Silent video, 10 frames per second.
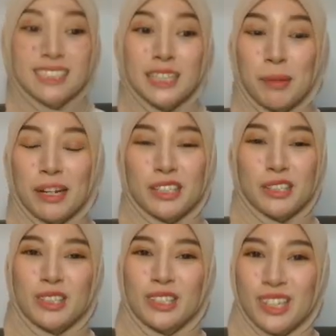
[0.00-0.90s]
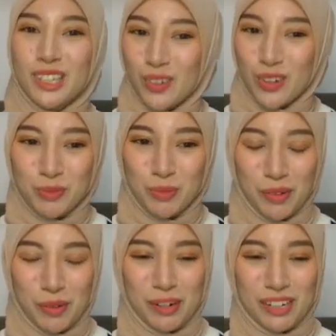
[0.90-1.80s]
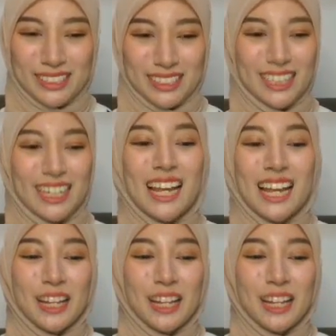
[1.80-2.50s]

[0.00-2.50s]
Similar to the gross profit margin,